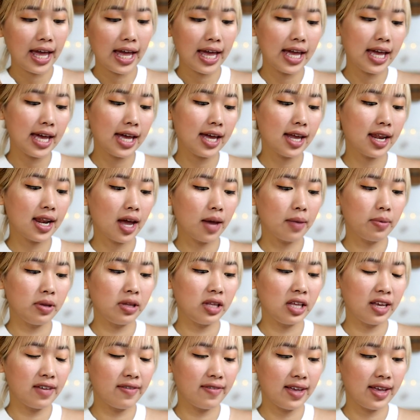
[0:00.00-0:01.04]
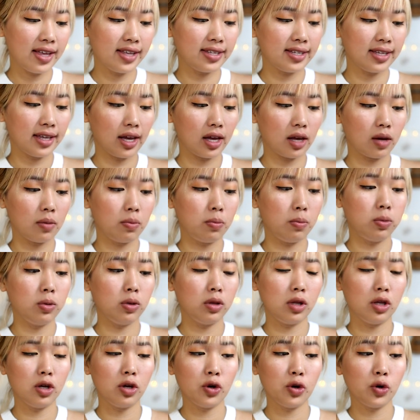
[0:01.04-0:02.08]
and I believe it's like a
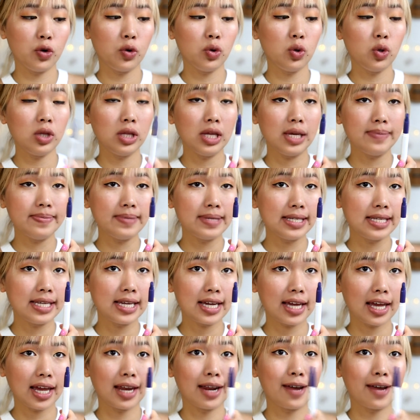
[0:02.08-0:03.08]
blue lipstick,